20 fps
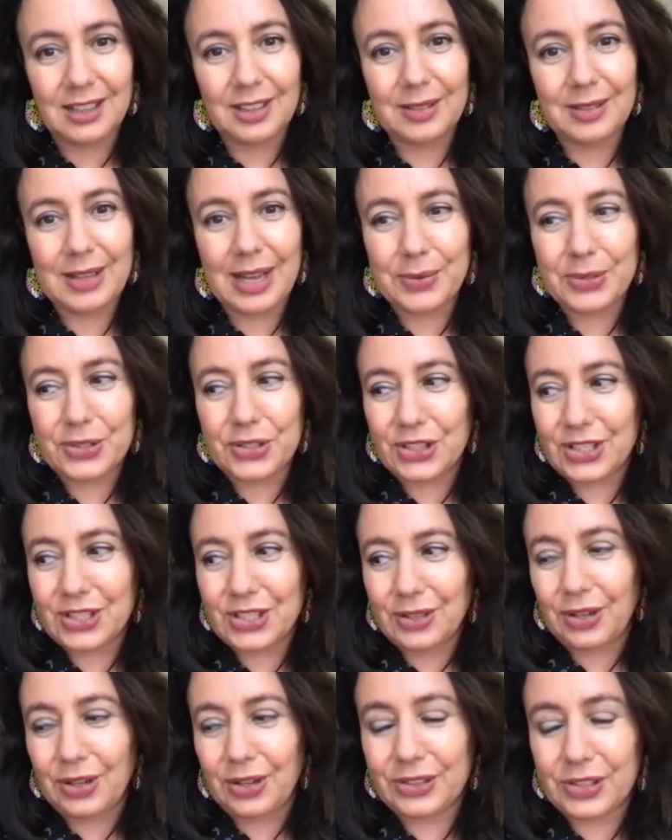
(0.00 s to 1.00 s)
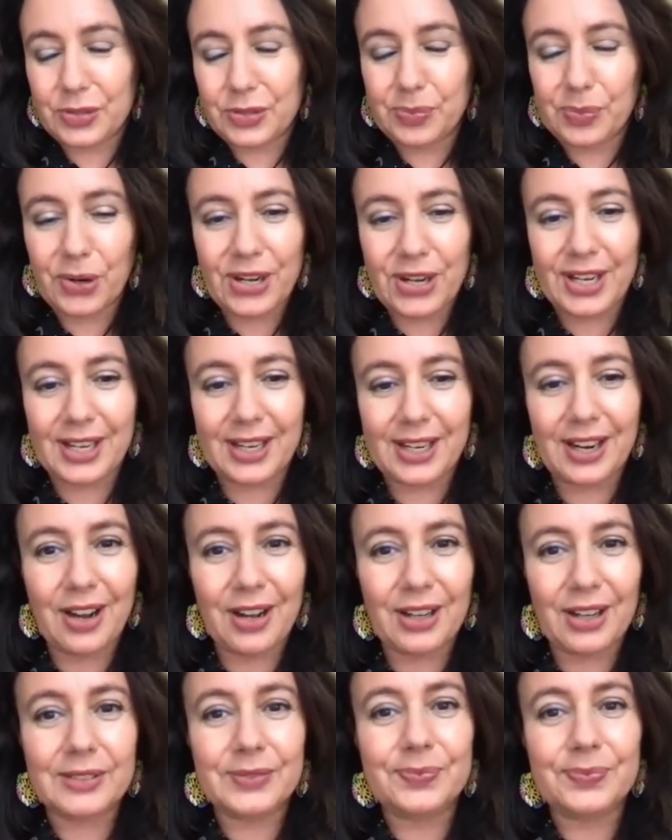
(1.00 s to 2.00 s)
I was just all this morning
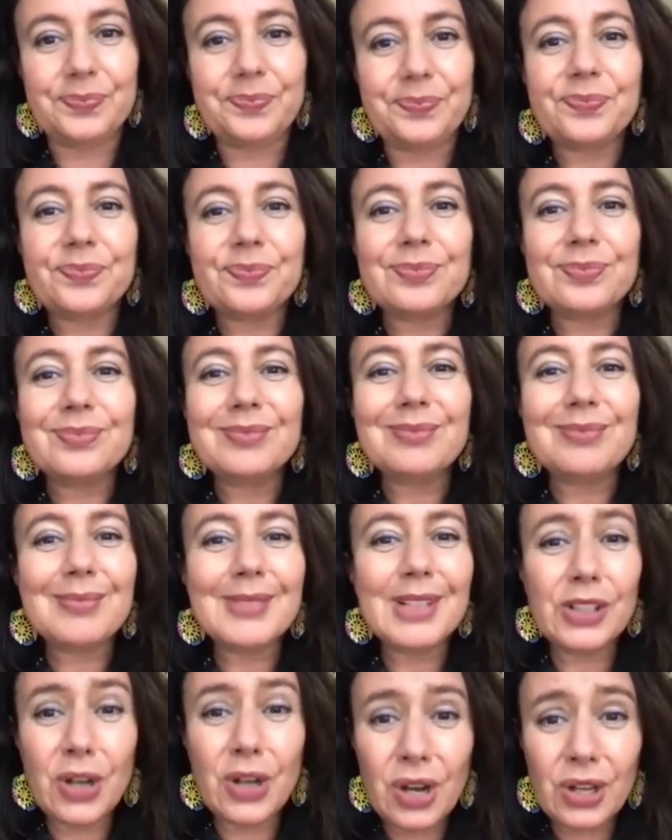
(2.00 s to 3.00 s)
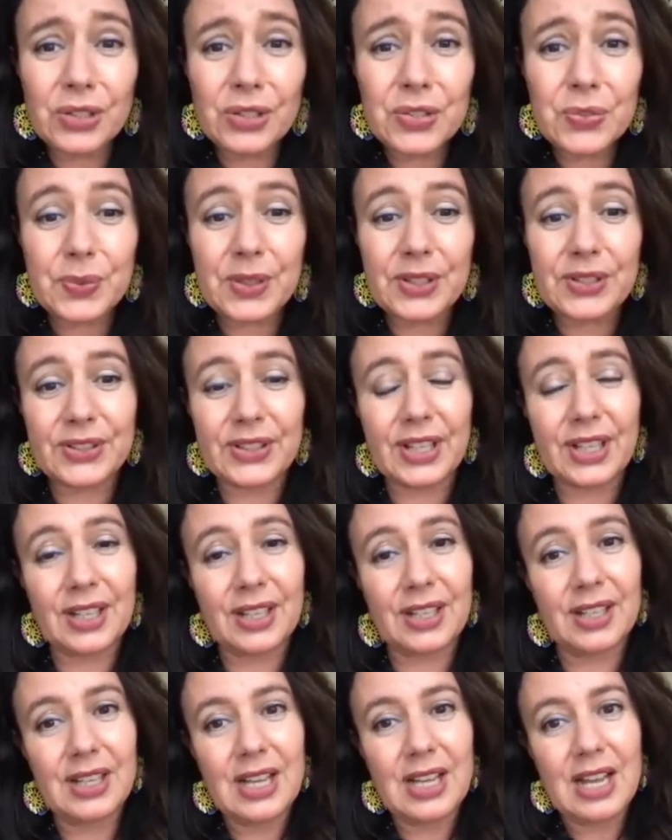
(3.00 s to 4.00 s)
on calls with
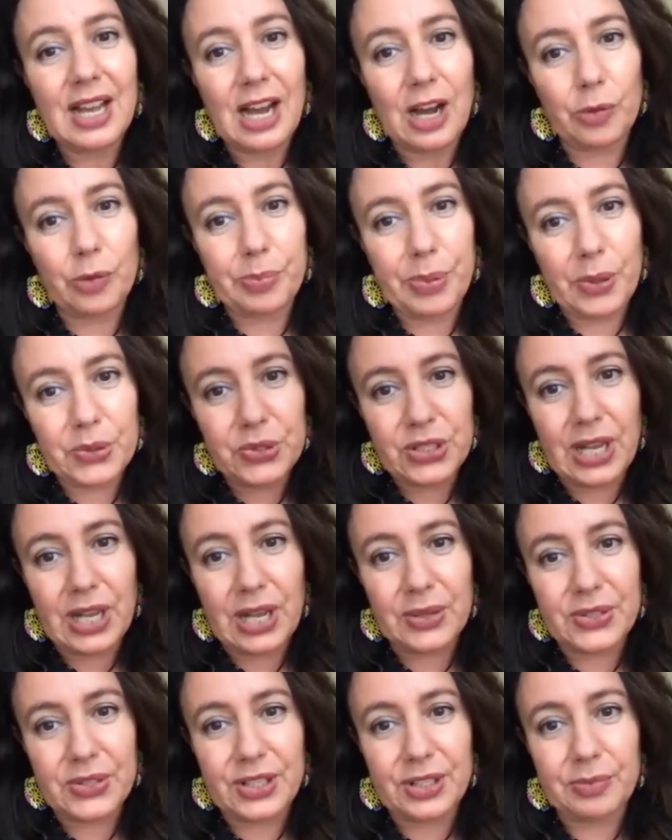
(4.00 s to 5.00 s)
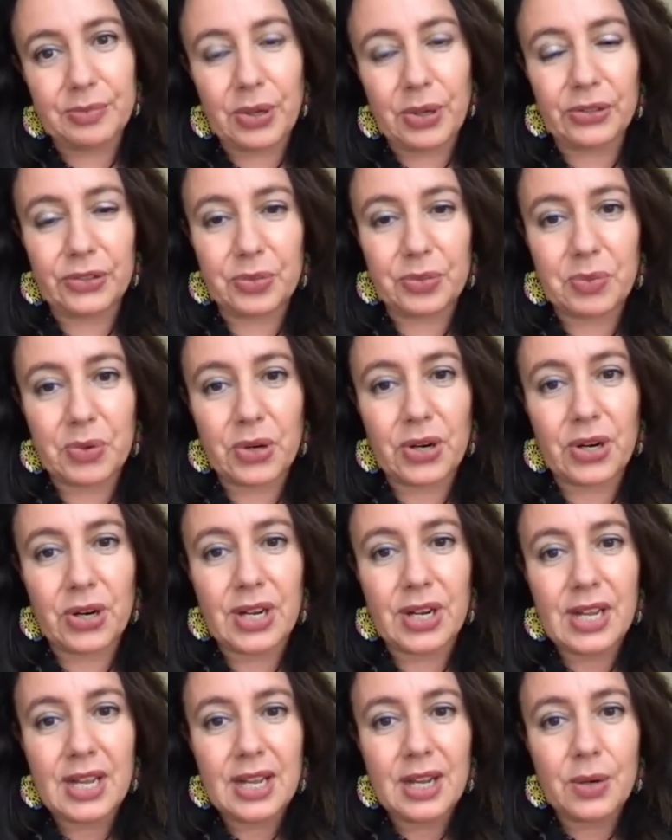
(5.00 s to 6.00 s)
our post house here in Baltimore.
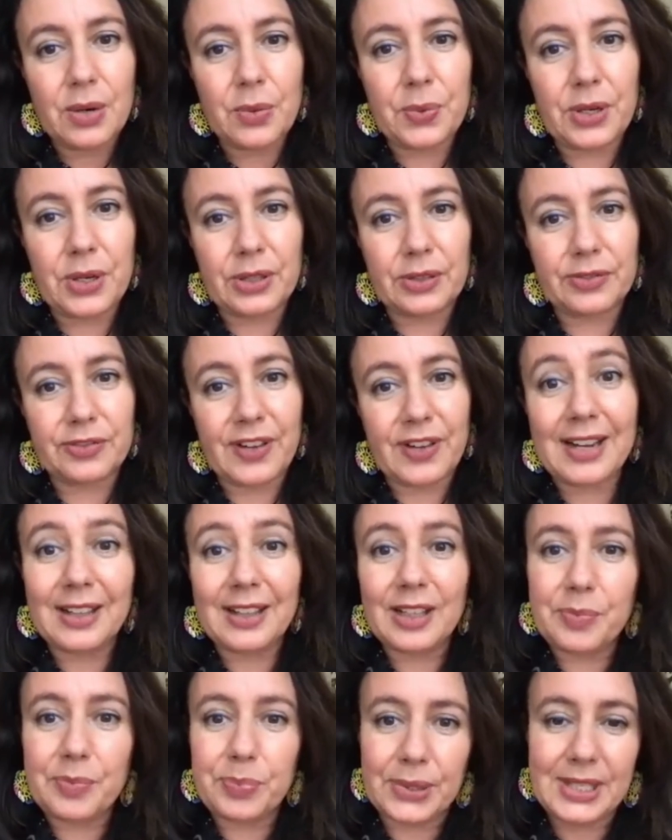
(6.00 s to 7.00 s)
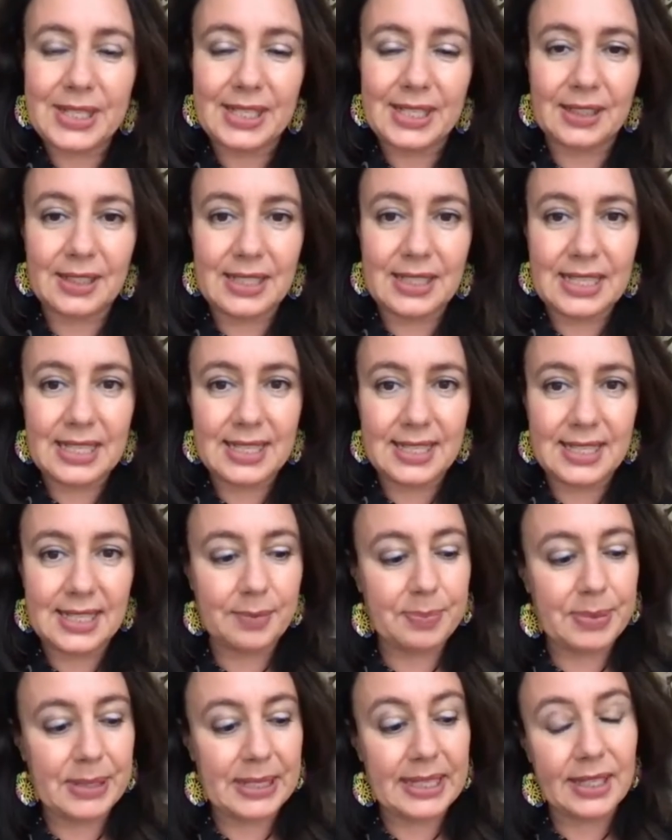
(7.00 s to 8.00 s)
We're finally printing a
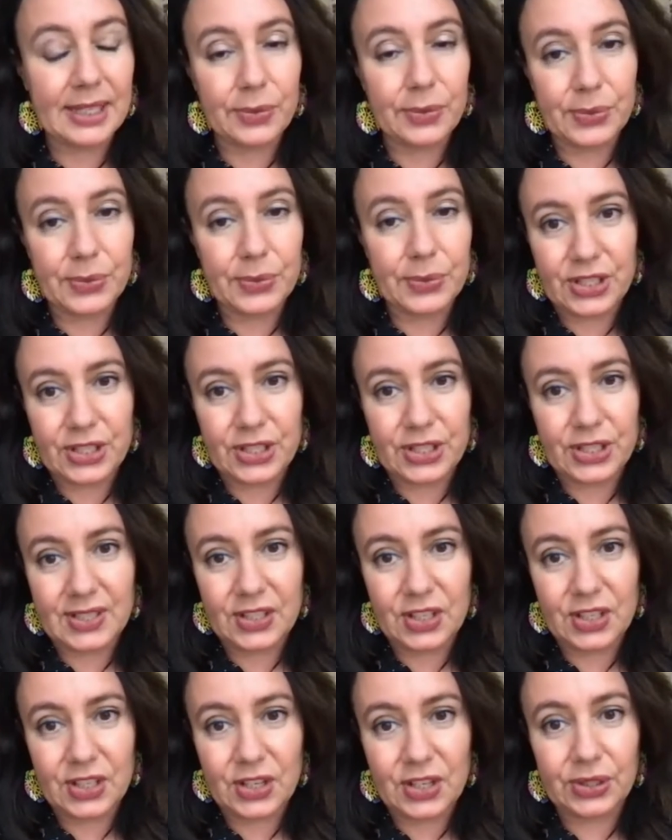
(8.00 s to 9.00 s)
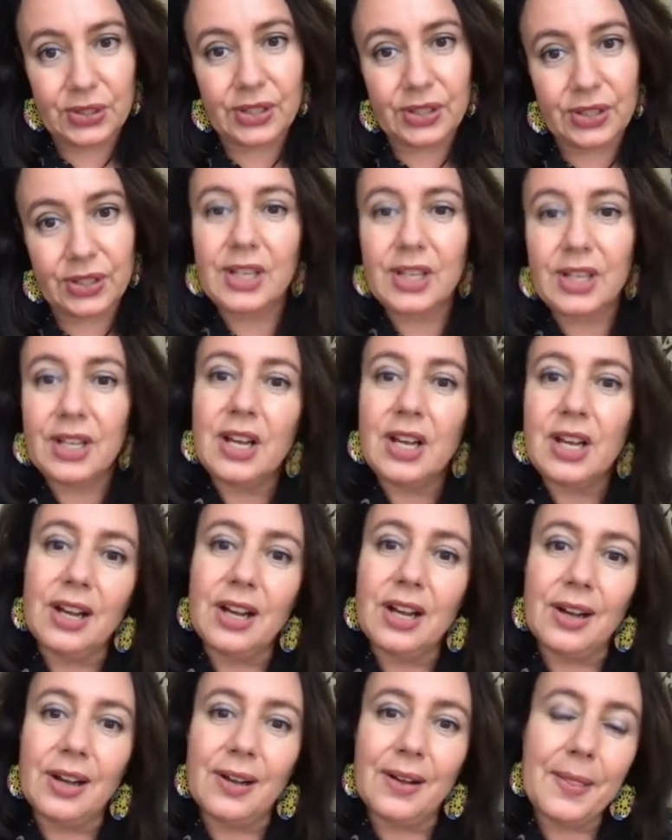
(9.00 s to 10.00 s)
DCP, which is,
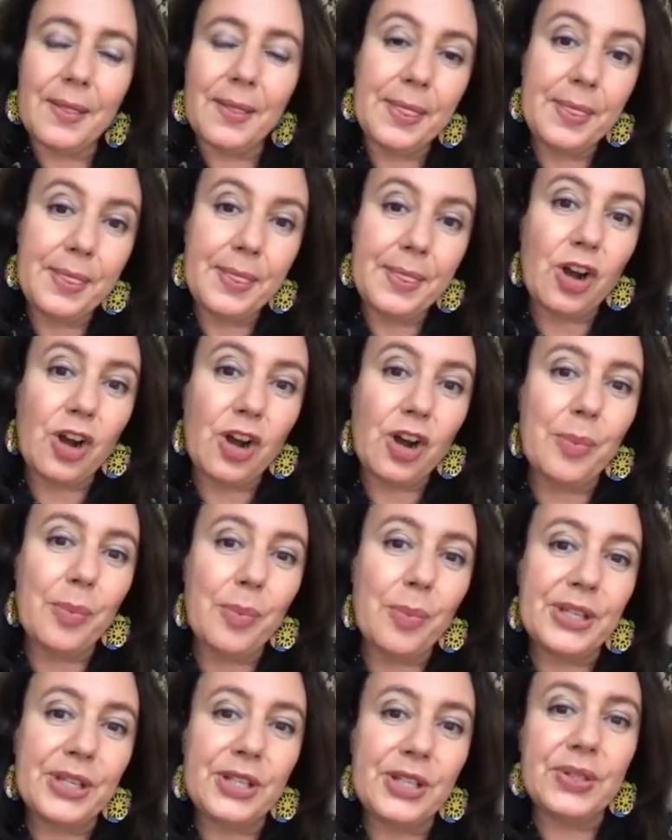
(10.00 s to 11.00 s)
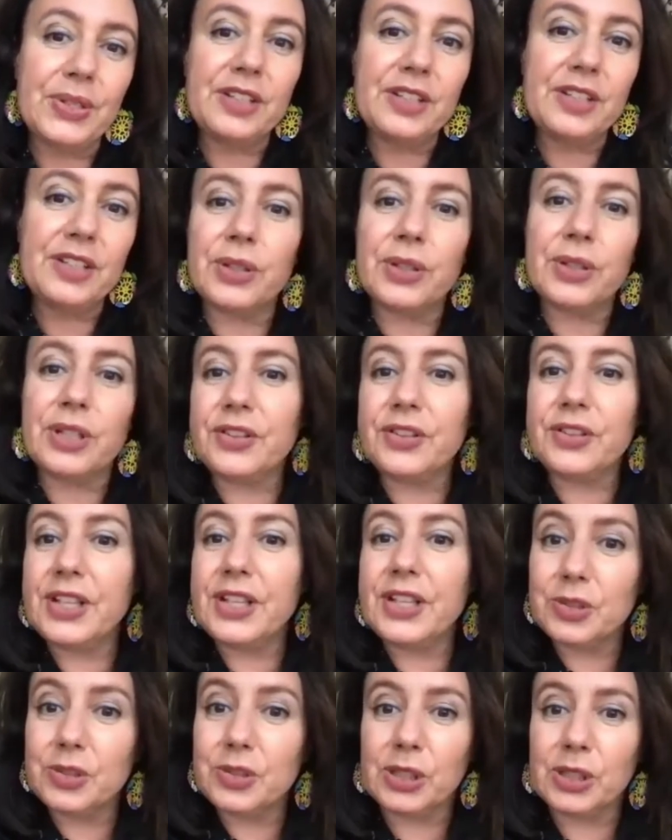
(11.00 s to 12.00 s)
the copy you need for a
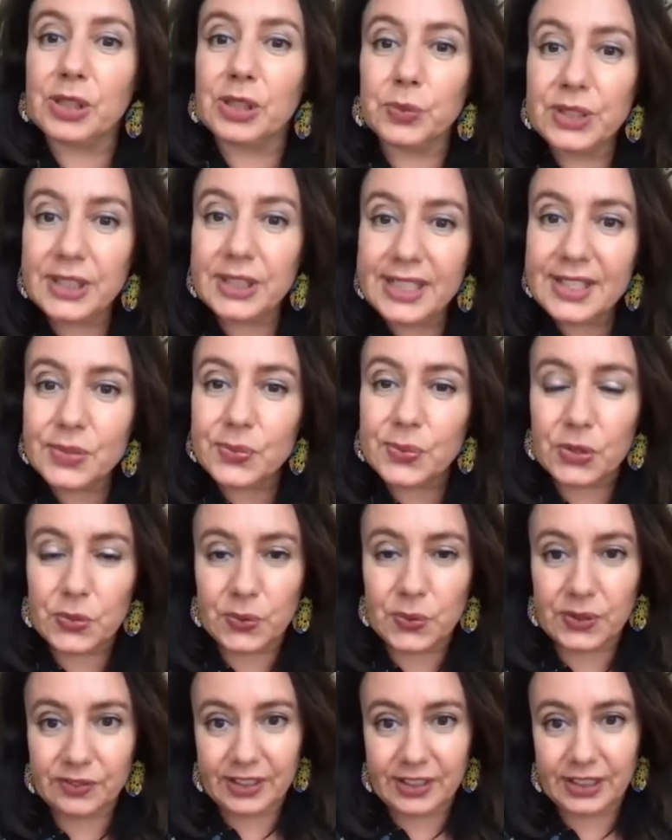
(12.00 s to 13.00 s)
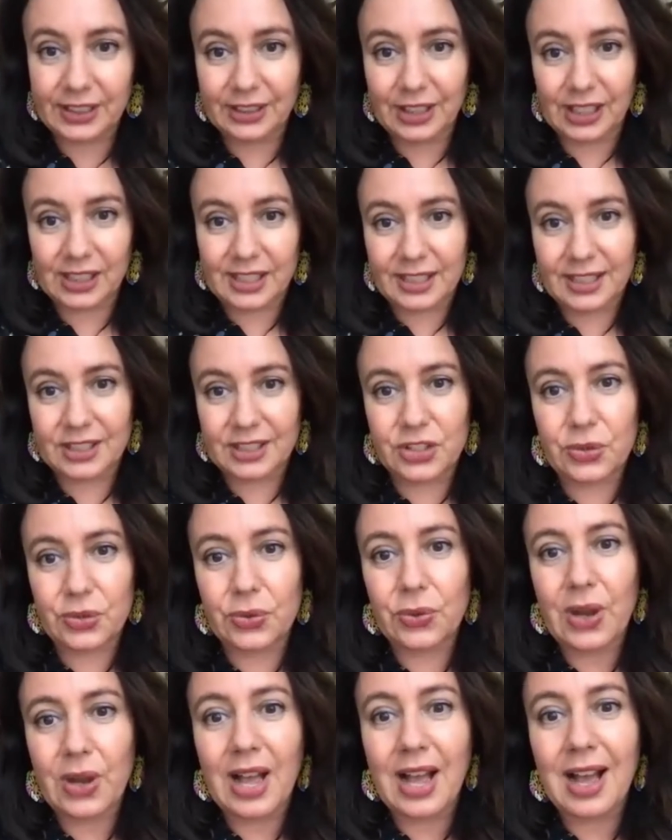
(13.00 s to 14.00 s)
theatrical release, which we're very lucky
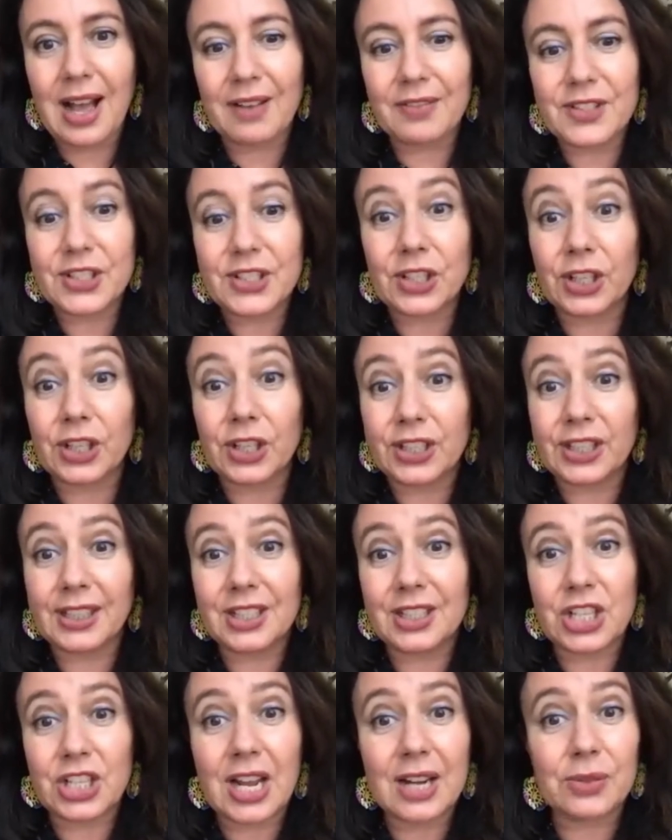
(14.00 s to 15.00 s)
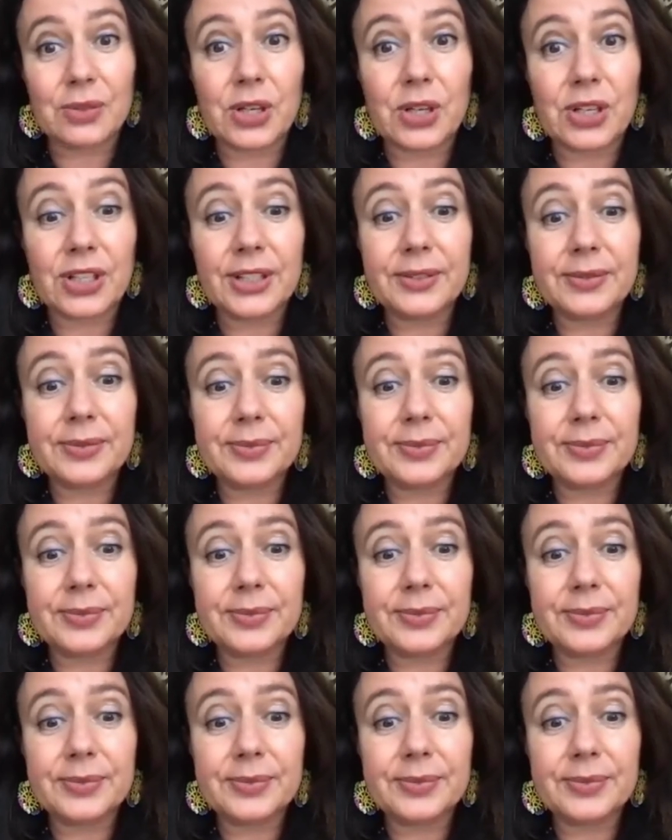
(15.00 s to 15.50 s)
to have starting in January.